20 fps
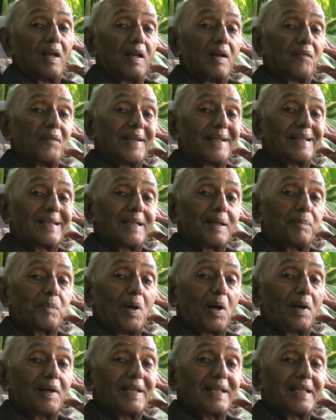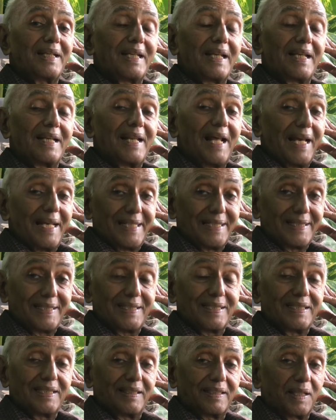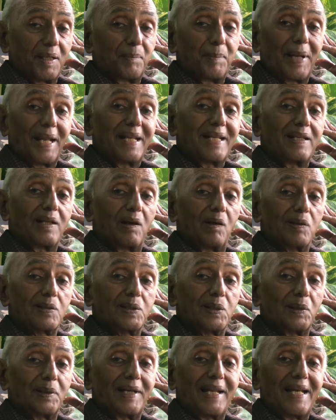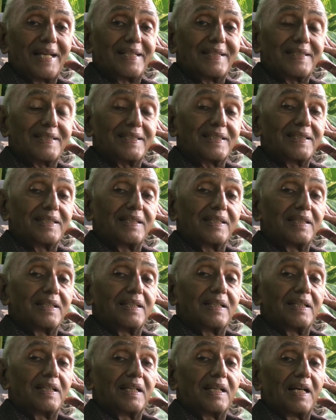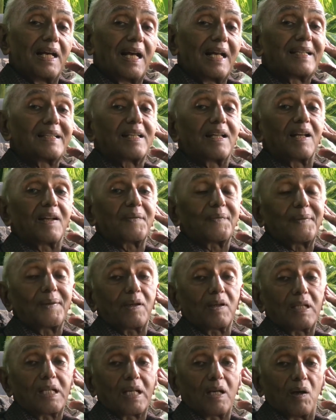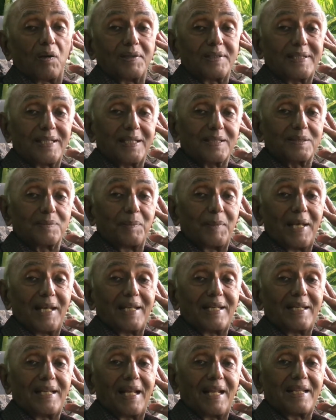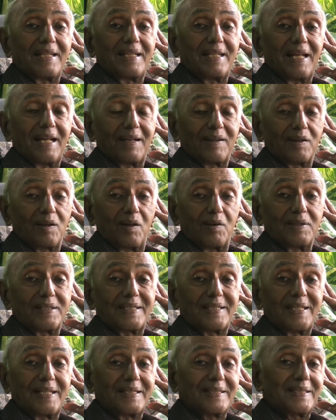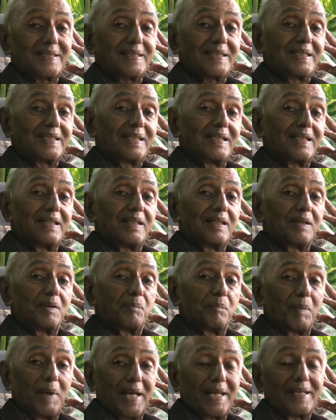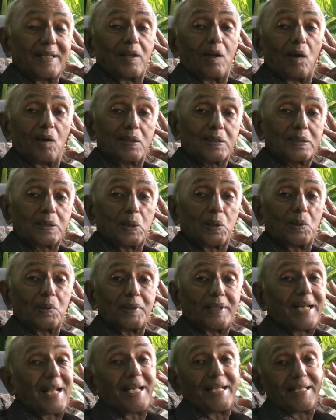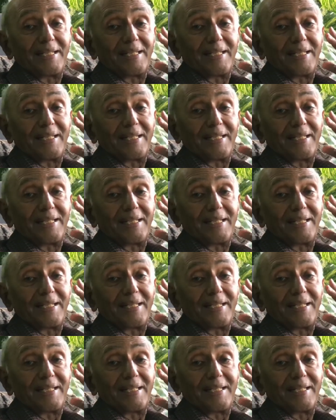when the body dies, the brain also dies, and therefore the conscious mind and the unconscious mind also die.